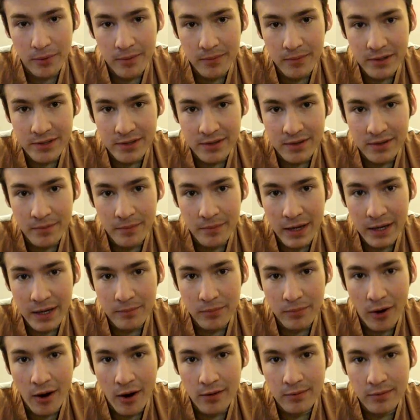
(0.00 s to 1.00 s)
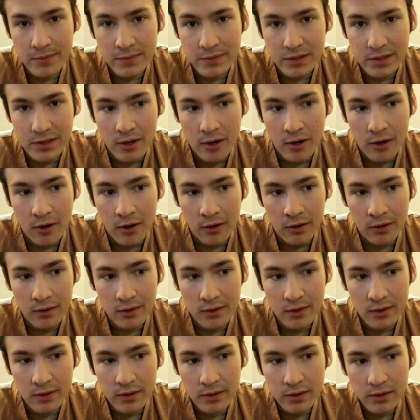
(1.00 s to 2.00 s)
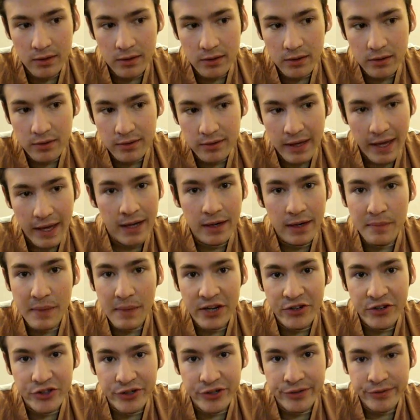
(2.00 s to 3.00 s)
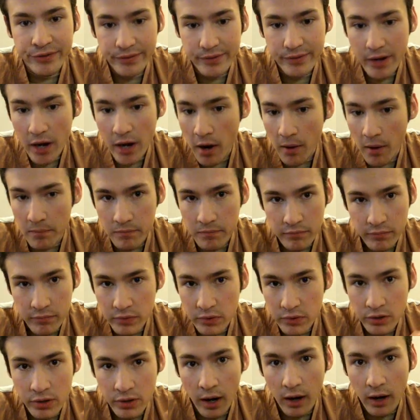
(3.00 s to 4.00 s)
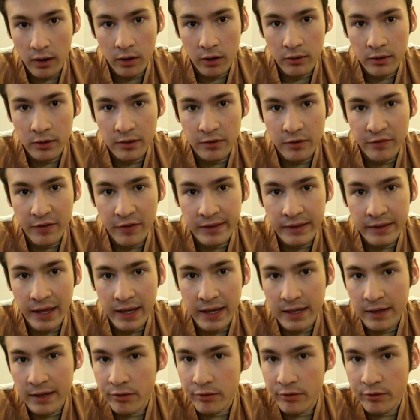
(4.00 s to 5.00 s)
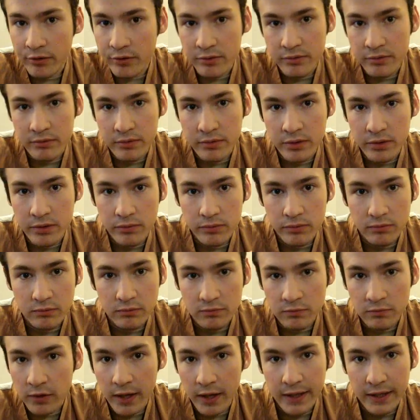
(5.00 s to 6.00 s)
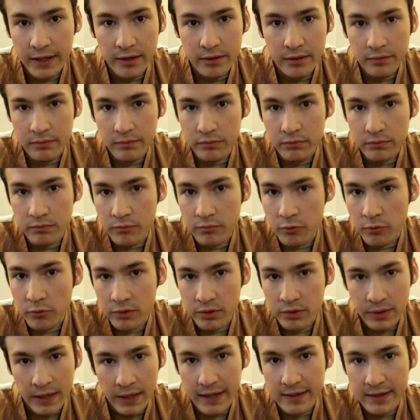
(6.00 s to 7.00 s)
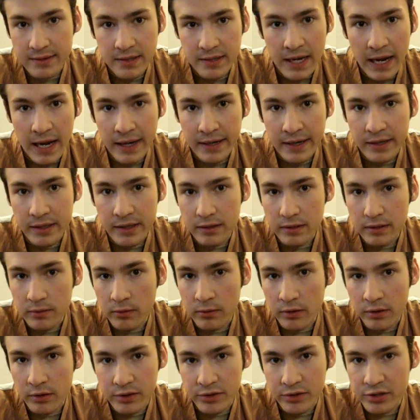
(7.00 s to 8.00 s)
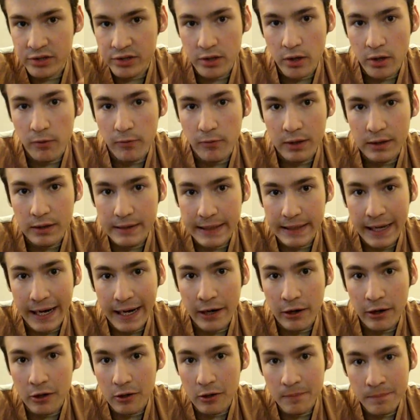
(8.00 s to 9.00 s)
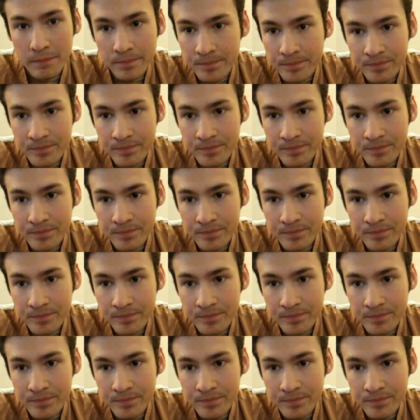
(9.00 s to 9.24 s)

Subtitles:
Pretty much the main problems are the animation. I'm not going to defend that. Either you like it, or you can't stand it, or you just don't really care.